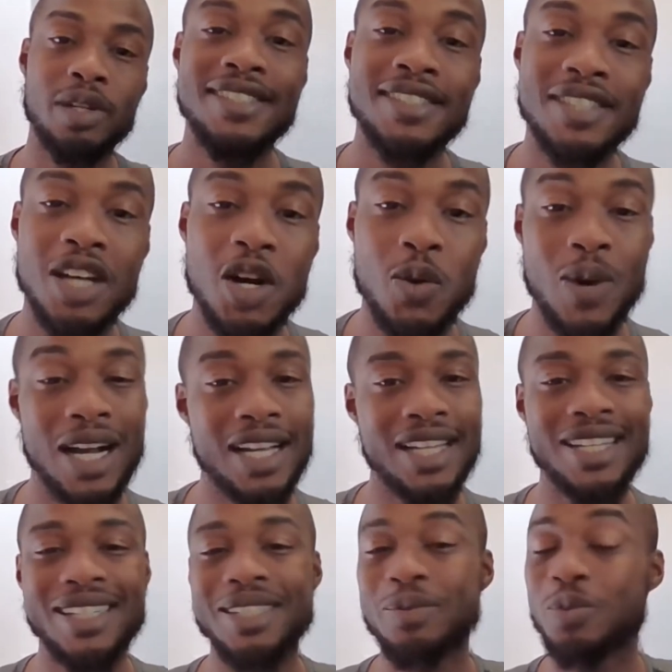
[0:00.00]
So I
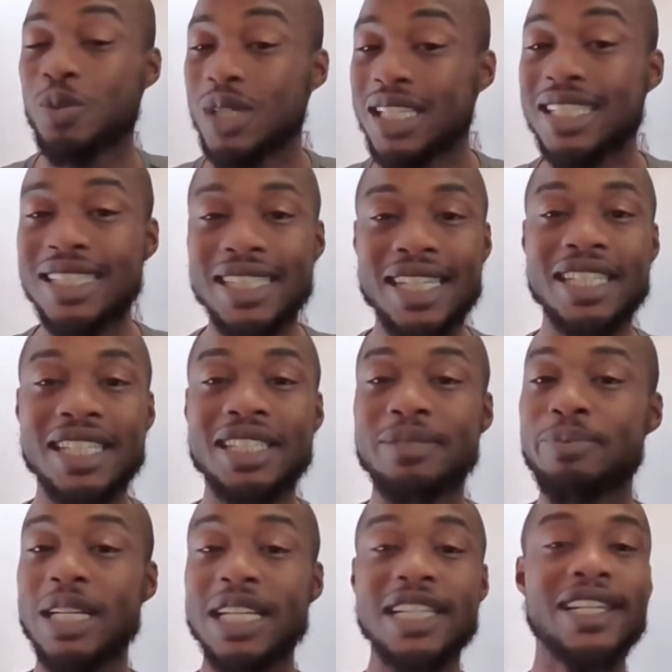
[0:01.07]
couldn't really get as
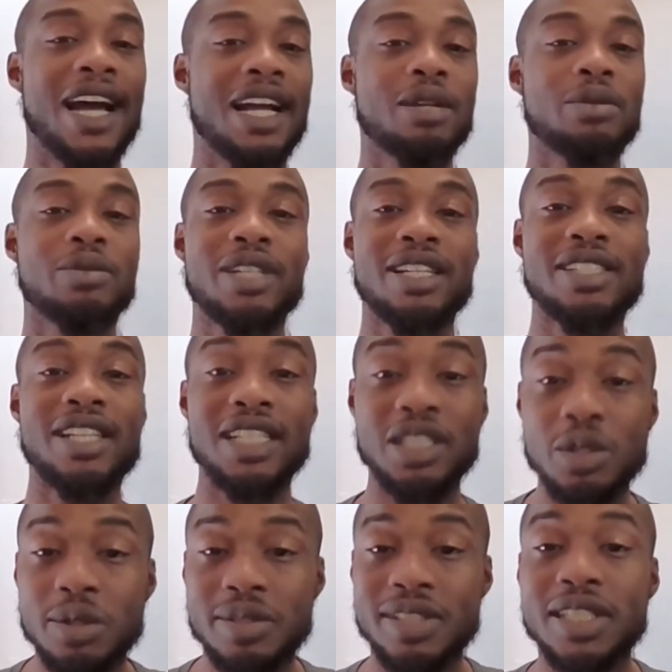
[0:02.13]
many items as I
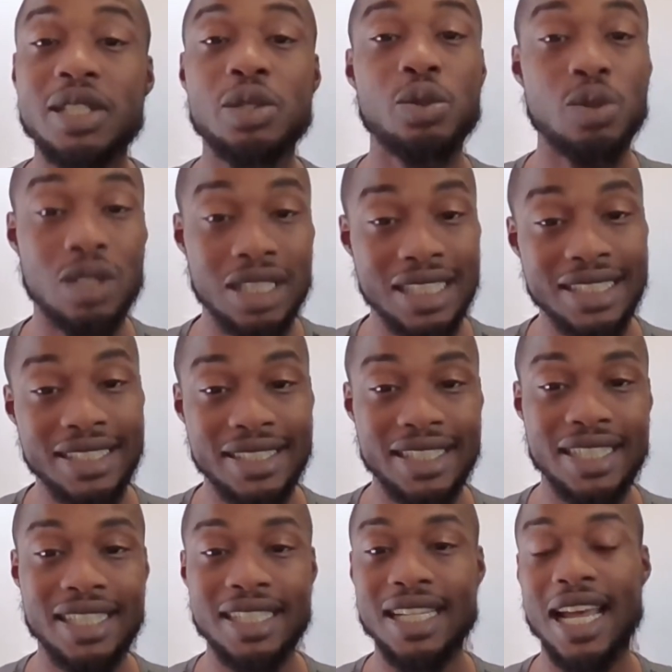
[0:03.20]
usually do
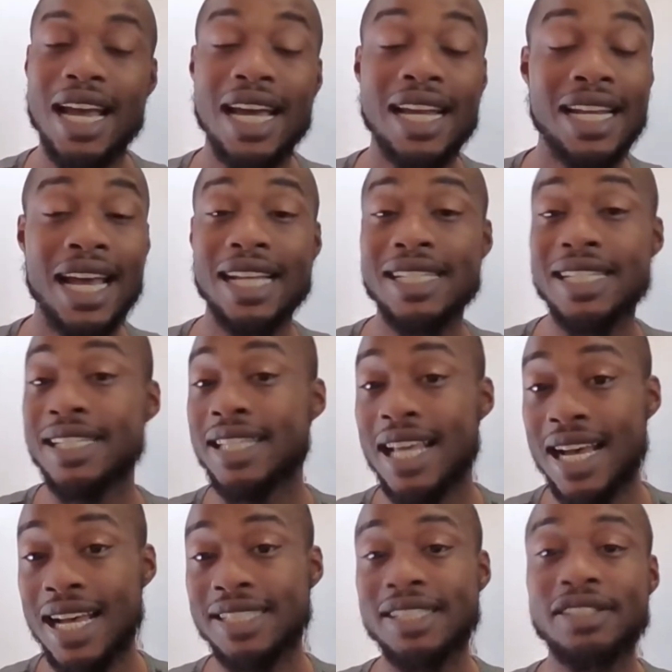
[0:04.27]
listed, and add to
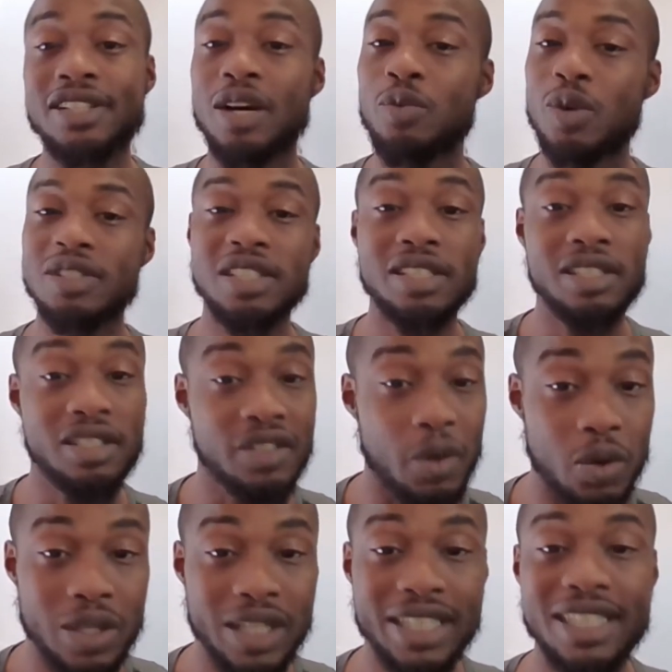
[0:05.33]
that, since I wasn't
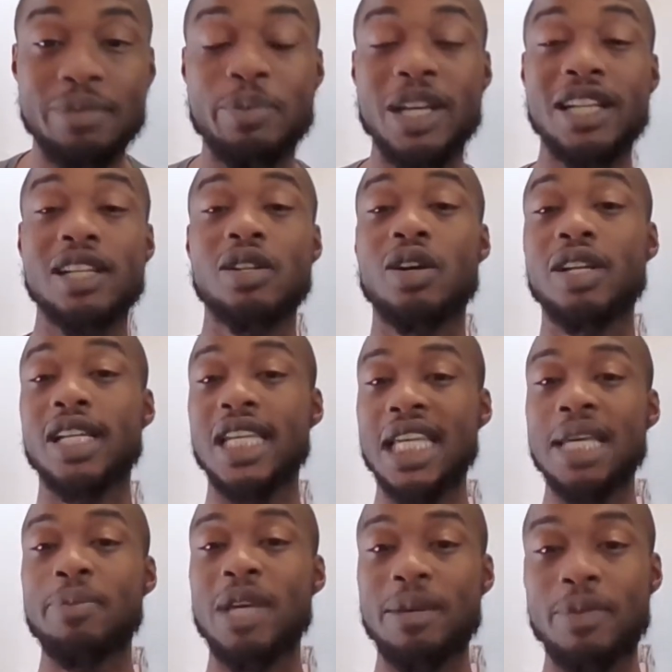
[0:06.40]
solely dependent on
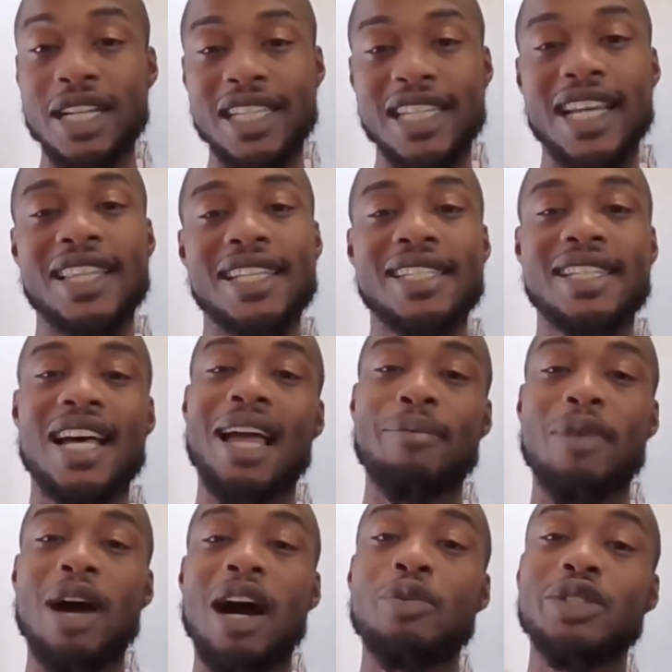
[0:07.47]
eBay money at the
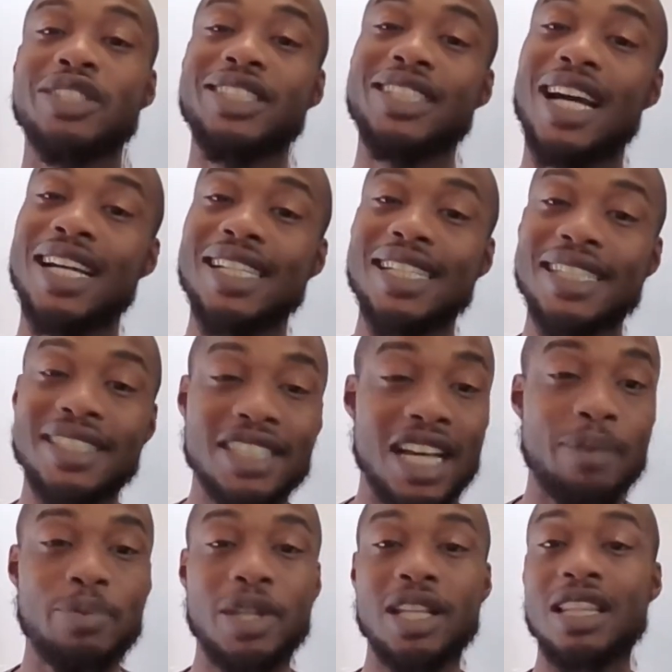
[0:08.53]
time, I was just kind of
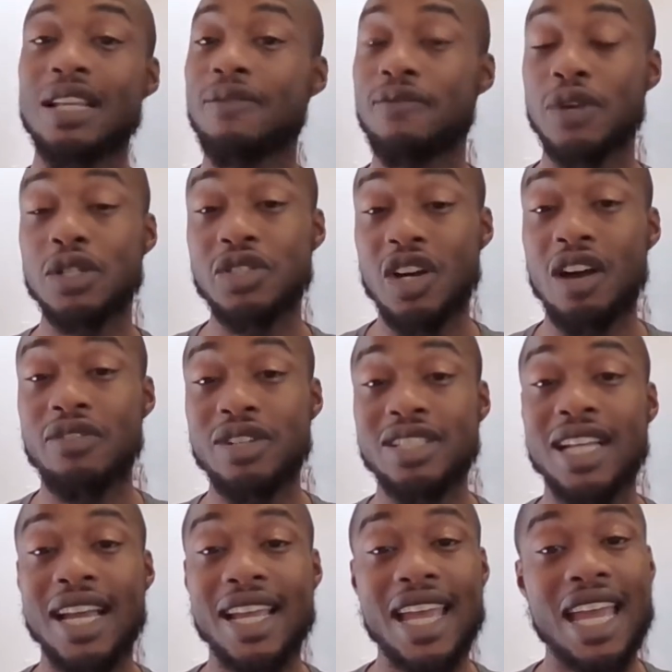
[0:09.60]
accepting the first offers
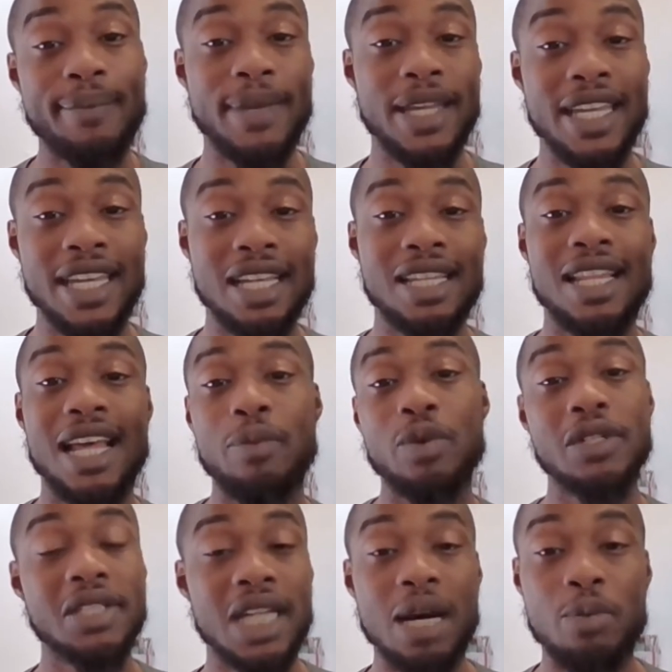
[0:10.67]
that came in that
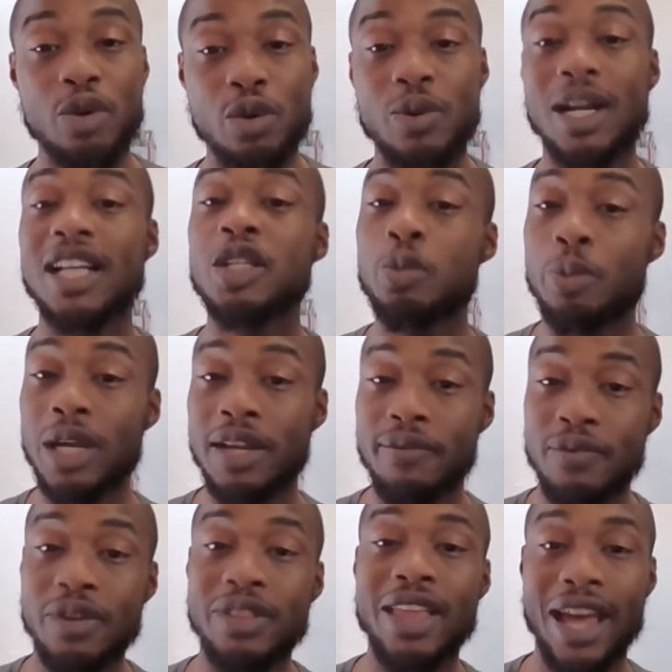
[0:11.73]
would double what I spent
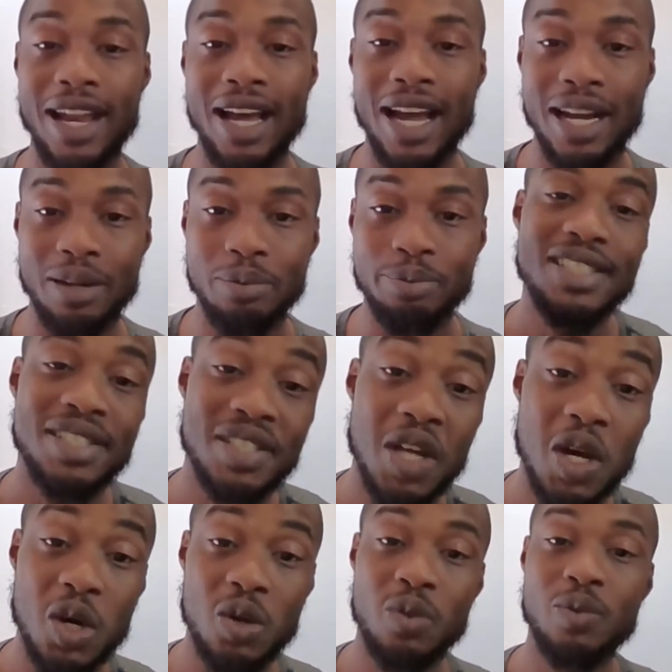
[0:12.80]
for that item.
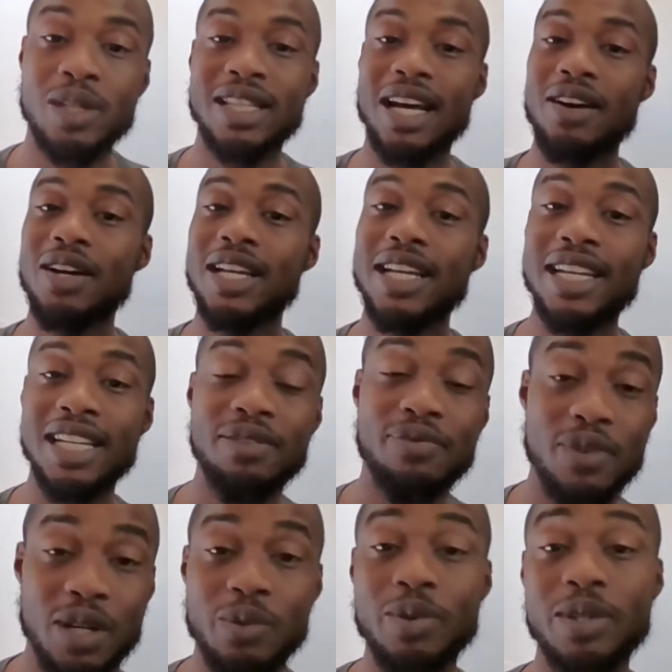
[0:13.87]
So without any
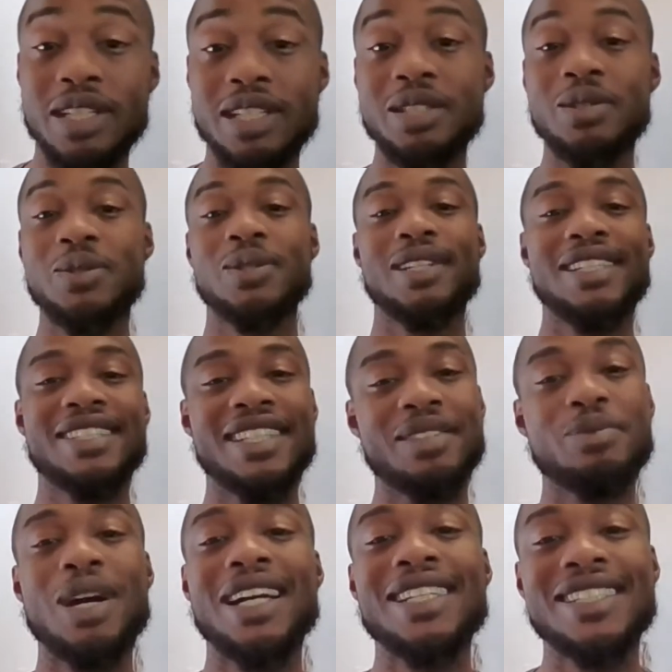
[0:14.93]
further ado, let's
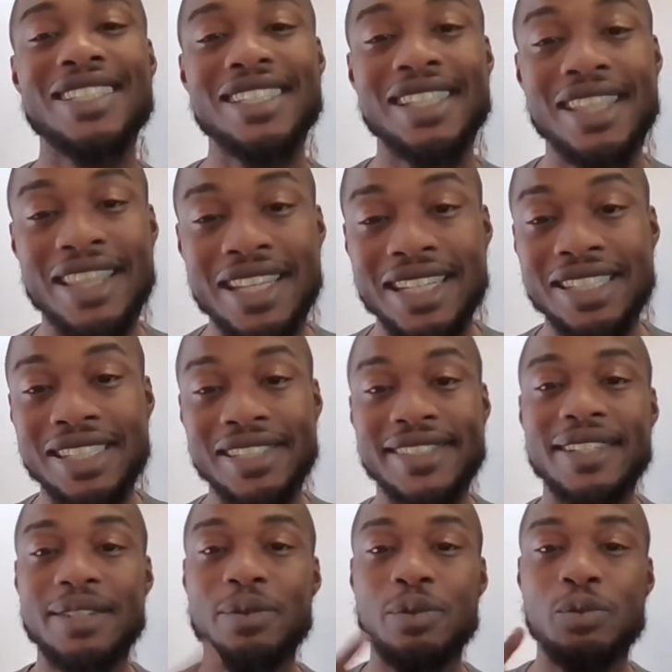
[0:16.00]
get right into
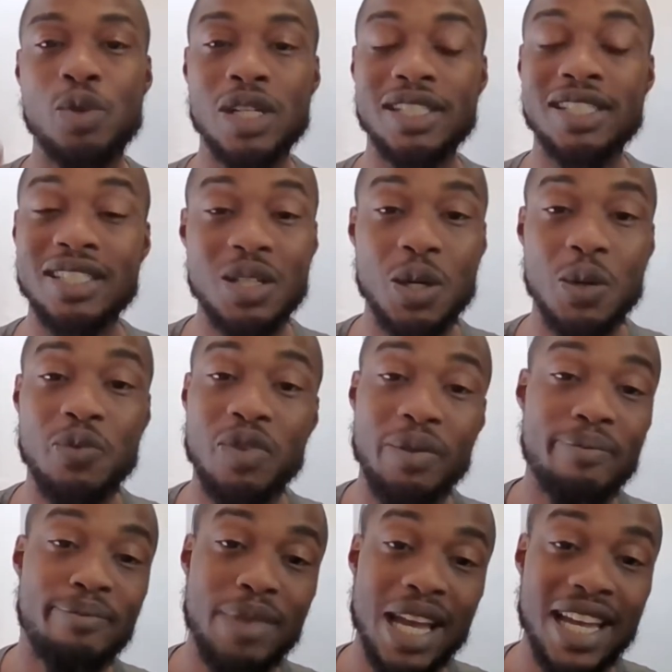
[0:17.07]
this What's Sold for
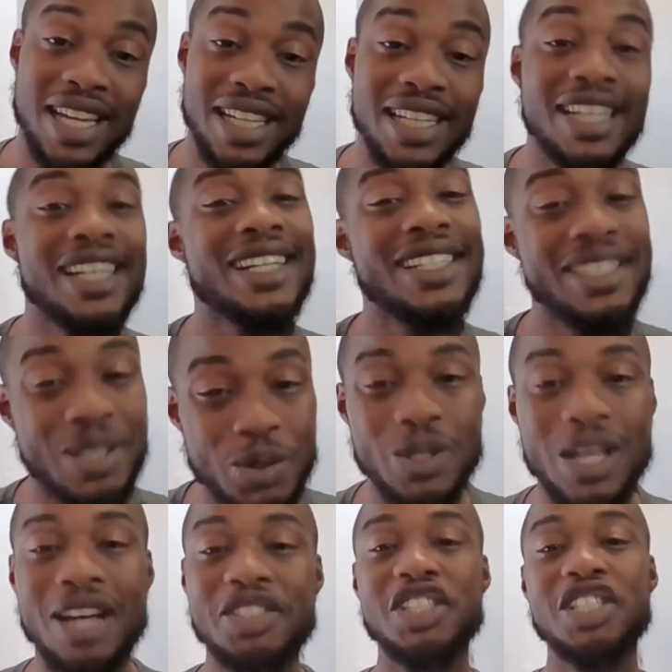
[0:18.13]
May
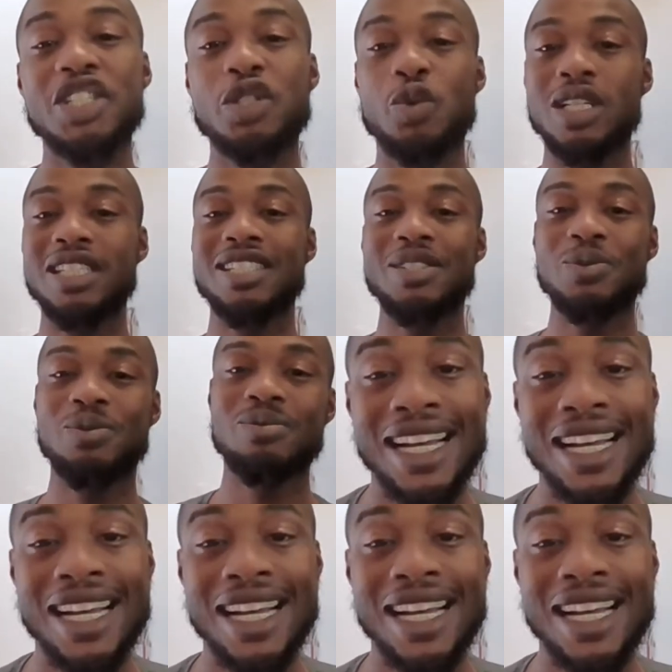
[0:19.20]
2022.